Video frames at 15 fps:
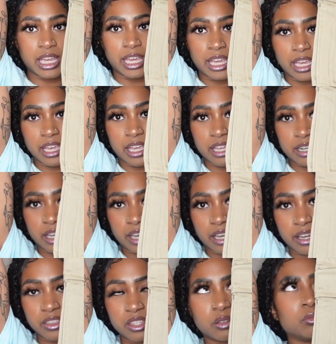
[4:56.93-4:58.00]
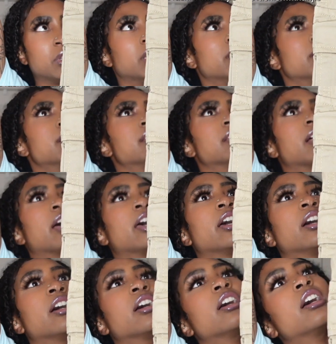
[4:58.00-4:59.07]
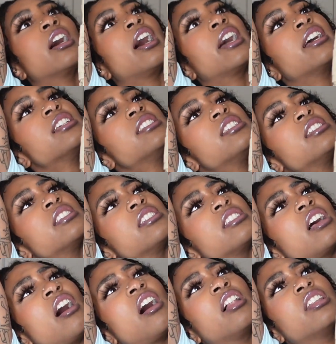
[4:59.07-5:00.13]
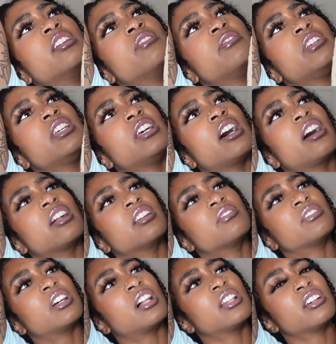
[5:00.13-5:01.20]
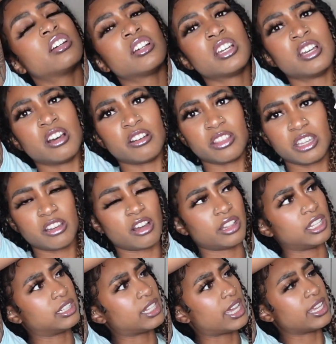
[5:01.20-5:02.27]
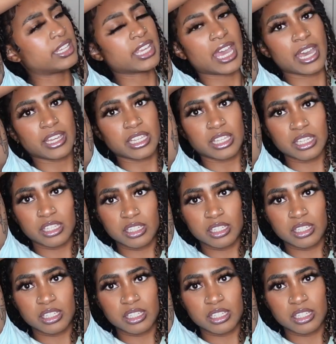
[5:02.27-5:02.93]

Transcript: And I got them in this like, I guess this is olivey or they call it light khaki.